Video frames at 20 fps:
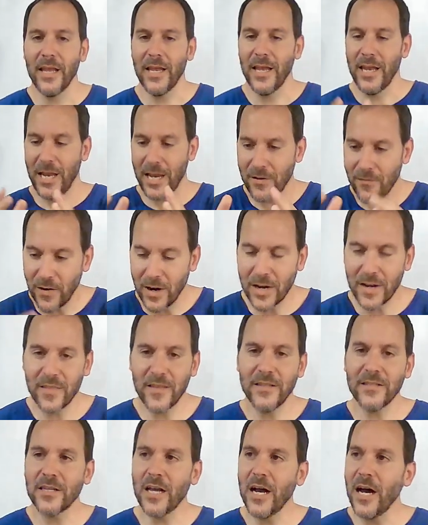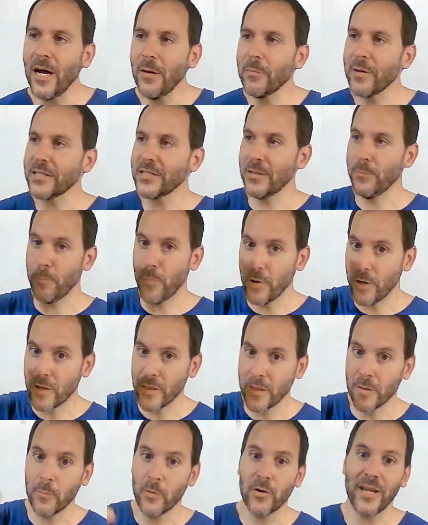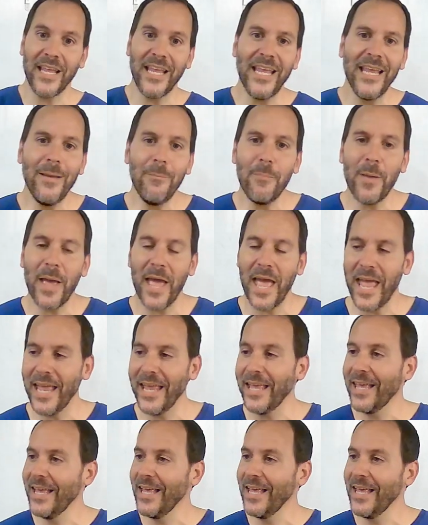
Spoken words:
and finding these comics and putting them on eBay,